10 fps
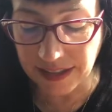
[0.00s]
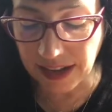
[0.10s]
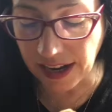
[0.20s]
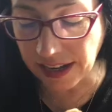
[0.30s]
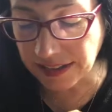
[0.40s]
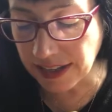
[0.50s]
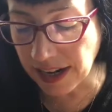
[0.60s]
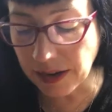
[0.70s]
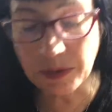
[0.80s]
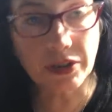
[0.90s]
that I said
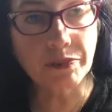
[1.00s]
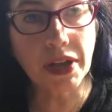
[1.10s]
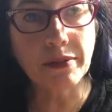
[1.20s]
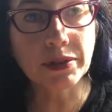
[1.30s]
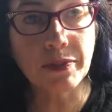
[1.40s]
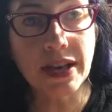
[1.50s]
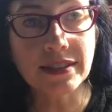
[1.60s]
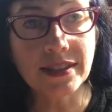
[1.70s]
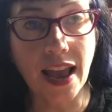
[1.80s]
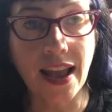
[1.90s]
I would be able to
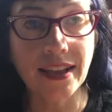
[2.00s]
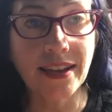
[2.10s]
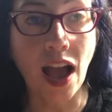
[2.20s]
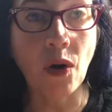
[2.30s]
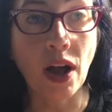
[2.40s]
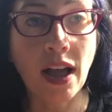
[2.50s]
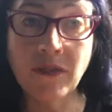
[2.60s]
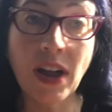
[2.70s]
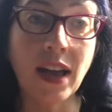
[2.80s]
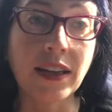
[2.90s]
miss, and now I
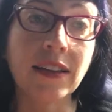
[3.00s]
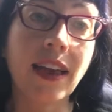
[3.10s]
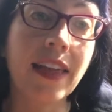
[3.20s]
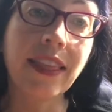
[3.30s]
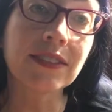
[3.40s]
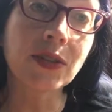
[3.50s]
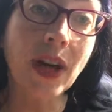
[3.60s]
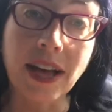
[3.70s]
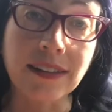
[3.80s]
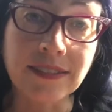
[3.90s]
have nine, and that's
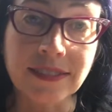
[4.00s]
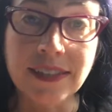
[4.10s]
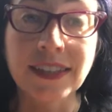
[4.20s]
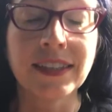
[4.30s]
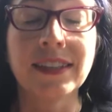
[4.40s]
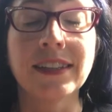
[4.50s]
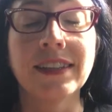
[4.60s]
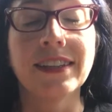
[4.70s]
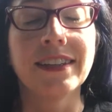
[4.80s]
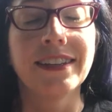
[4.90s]
okay.
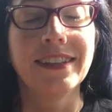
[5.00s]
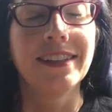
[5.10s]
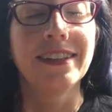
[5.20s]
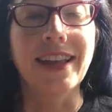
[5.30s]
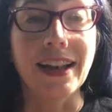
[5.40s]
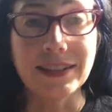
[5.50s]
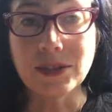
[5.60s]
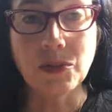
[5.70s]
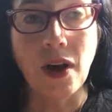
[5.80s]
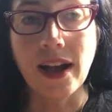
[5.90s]
That
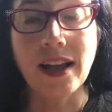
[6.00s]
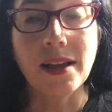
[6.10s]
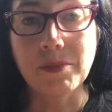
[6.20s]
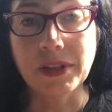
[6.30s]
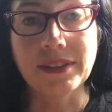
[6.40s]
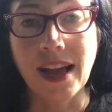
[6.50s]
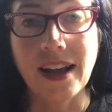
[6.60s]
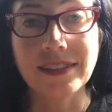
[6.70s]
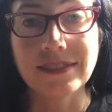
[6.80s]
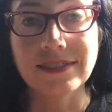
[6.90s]
is why I built
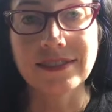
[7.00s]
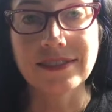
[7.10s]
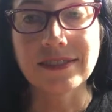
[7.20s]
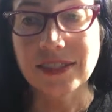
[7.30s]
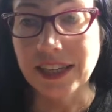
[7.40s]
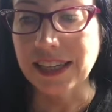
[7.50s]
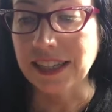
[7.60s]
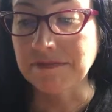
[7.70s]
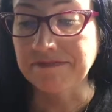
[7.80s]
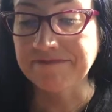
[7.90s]
that thing
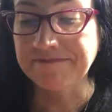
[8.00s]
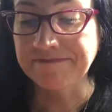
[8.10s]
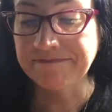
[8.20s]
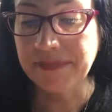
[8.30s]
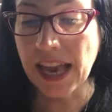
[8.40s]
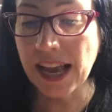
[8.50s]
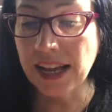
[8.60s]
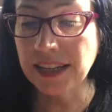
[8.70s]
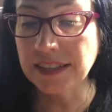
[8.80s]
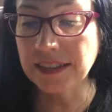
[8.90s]
in.
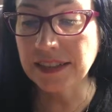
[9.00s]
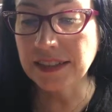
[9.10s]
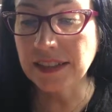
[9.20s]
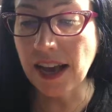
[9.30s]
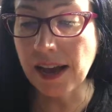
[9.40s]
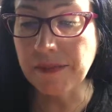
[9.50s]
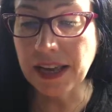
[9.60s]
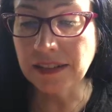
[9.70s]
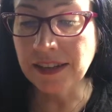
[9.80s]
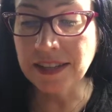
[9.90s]
And I
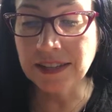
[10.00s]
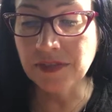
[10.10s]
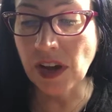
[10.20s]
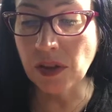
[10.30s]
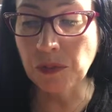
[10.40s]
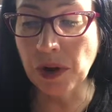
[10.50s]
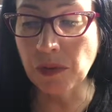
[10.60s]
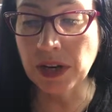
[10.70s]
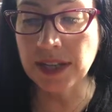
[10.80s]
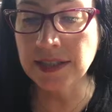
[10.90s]
made a list of all the
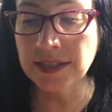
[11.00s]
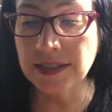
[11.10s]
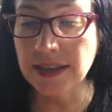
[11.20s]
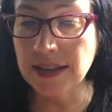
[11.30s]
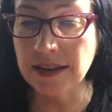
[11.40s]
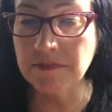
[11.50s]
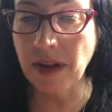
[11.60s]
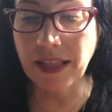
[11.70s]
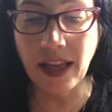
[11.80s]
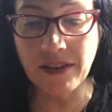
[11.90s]
priorities in
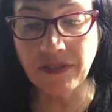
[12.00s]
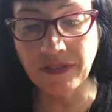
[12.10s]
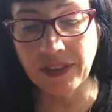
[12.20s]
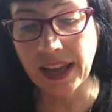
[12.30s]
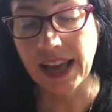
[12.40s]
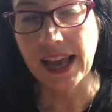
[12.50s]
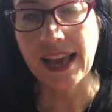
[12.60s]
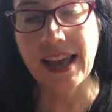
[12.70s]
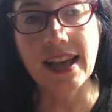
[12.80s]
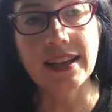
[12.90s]
my life,
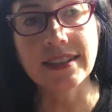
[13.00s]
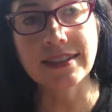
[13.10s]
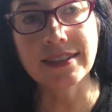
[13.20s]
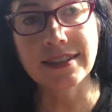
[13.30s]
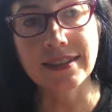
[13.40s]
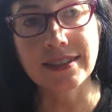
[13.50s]
and